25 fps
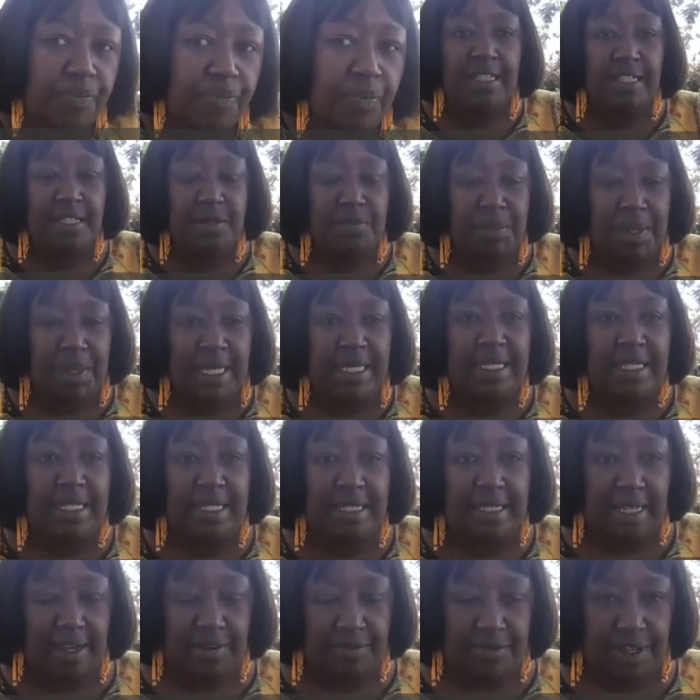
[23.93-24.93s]
Evidence-based
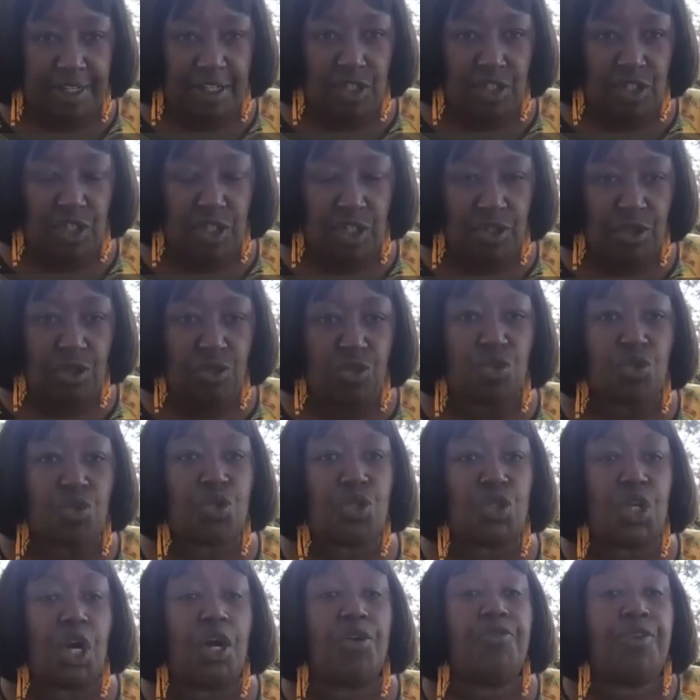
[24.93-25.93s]
intervention to
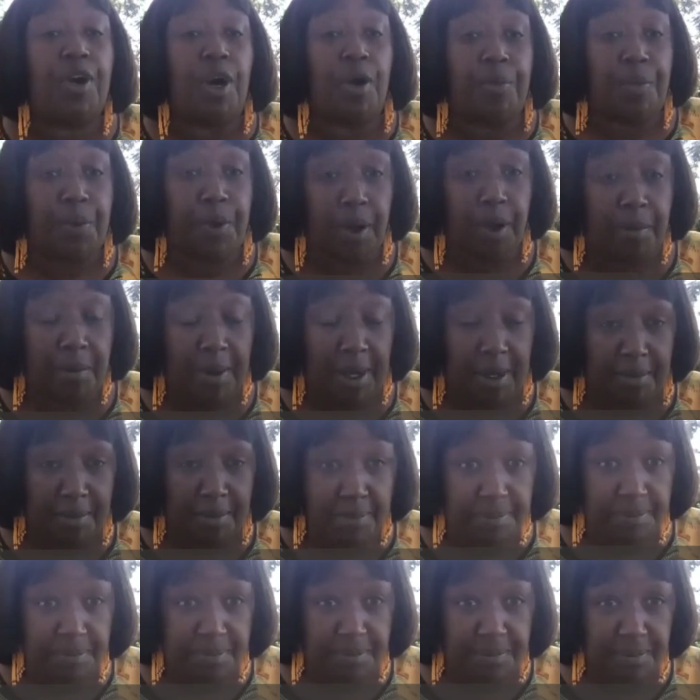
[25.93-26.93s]
solve a problem.
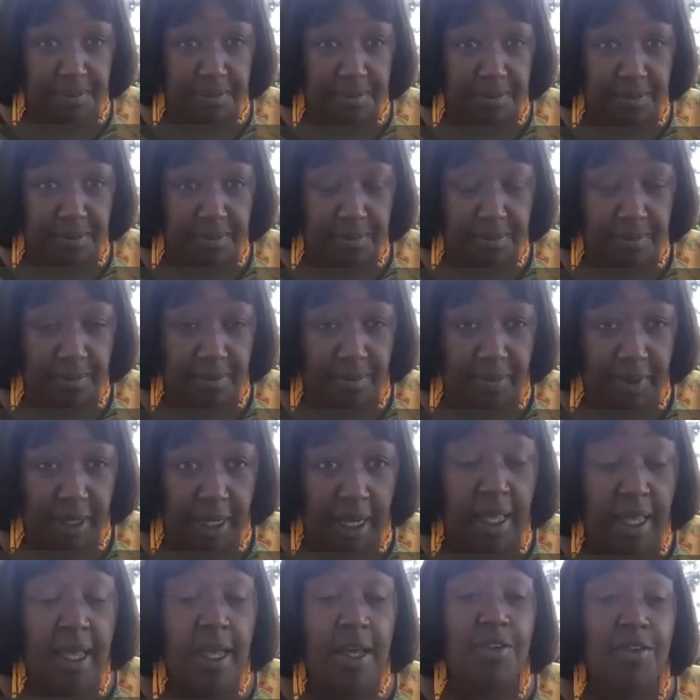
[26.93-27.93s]

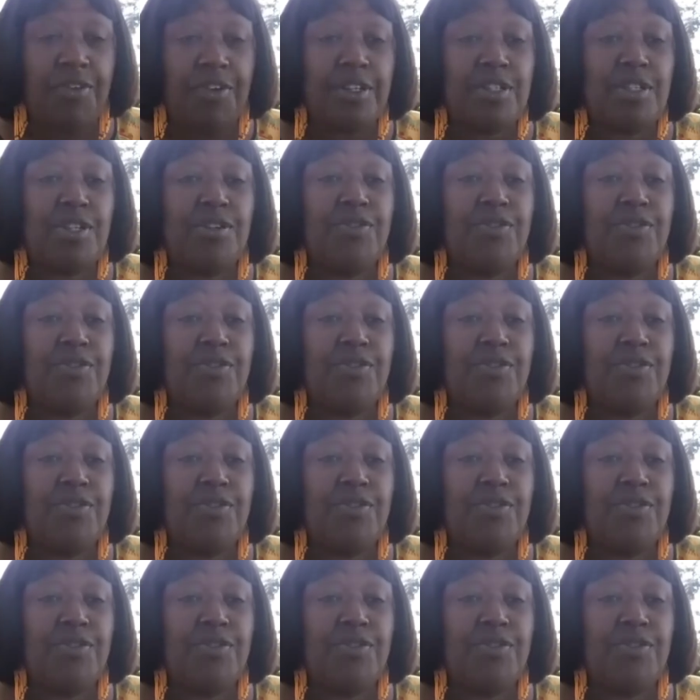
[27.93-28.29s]
First